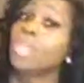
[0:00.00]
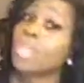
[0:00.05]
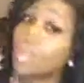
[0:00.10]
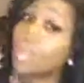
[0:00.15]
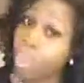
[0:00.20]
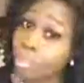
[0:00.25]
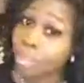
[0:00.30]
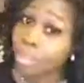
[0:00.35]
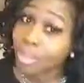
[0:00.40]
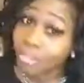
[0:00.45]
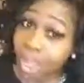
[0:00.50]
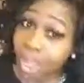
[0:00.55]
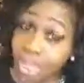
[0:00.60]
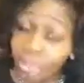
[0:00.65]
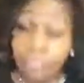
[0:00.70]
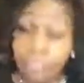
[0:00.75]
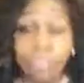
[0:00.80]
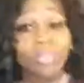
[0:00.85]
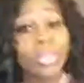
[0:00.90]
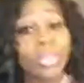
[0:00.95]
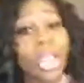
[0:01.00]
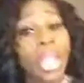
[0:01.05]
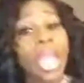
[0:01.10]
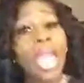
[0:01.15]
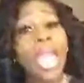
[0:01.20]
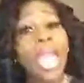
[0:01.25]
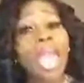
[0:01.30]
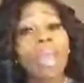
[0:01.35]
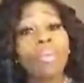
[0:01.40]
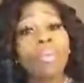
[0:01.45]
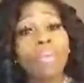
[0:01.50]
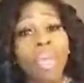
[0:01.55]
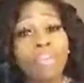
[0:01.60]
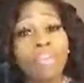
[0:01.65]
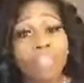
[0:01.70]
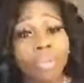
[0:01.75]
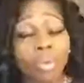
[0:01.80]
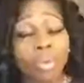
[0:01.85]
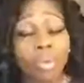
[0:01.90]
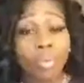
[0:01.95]
bit, right?
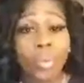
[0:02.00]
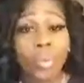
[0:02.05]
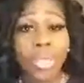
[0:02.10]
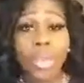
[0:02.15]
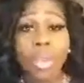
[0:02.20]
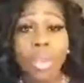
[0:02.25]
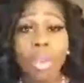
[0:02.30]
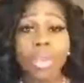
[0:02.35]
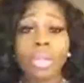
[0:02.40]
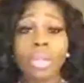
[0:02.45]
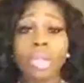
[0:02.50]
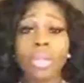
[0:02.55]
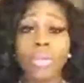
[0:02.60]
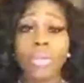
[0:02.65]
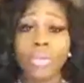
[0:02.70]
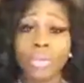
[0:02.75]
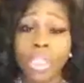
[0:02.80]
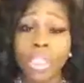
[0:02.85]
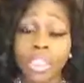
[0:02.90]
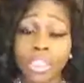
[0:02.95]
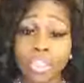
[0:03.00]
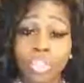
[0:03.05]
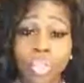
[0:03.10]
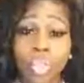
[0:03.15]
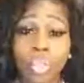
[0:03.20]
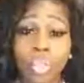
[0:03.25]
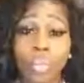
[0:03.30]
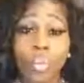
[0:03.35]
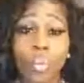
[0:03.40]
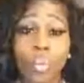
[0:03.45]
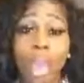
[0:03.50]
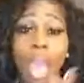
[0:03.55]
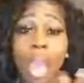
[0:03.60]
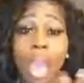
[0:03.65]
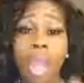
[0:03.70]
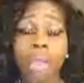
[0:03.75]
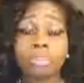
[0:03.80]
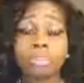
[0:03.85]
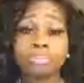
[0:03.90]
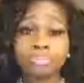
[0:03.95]
However, we are learning to
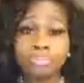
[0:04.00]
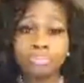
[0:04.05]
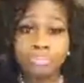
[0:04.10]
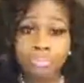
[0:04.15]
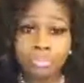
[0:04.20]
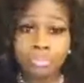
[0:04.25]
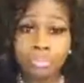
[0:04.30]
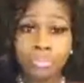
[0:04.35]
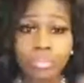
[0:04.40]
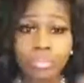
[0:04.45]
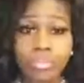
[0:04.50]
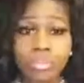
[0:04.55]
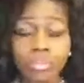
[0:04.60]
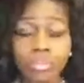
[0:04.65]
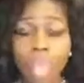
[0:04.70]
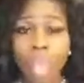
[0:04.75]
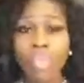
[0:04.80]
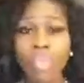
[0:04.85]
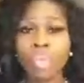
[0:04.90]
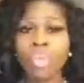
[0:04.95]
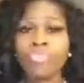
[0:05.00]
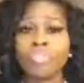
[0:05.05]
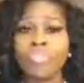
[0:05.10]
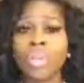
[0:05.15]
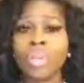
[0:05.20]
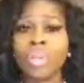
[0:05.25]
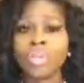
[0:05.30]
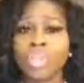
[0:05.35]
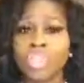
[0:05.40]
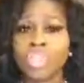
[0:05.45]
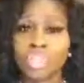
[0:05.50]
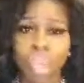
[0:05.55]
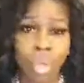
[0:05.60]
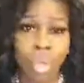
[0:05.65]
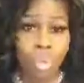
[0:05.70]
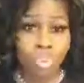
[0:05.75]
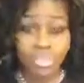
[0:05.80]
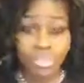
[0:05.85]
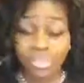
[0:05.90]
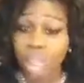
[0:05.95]
revert
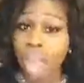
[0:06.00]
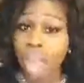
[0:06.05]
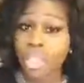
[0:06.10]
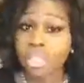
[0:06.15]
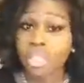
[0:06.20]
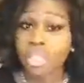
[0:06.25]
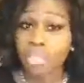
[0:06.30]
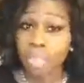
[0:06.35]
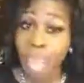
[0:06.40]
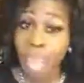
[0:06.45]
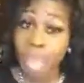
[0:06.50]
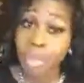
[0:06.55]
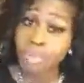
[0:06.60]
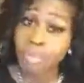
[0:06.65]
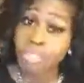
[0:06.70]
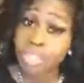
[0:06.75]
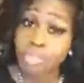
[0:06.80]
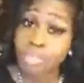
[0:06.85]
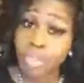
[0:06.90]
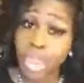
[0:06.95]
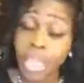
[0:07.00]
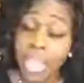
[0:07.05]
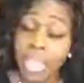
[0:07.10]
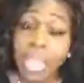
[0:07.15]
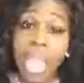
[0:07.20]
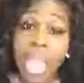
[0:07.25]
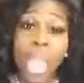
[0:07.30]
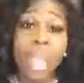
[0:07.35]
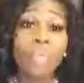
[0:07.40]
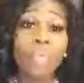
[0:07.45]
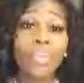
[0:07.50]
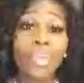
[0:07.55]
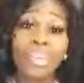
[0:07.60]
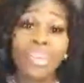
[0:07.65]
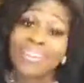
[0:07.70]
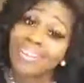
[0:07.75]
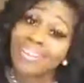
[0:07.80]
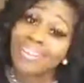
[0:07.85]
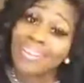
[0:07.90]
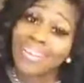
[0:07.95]
those toxic patterns, right? We are
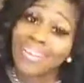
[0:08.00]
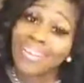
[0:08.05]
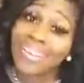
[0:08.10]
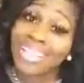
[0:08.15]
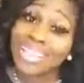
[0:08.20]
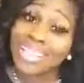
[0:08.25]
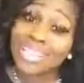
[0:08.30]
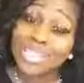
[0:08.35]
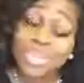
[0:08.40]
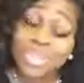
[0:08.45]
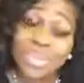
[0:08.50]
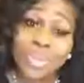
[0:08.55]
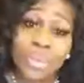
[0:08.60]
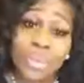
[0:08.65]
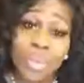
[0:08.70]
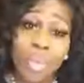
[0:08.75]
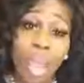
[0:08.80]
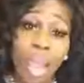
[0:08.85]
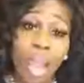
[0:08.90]
learning to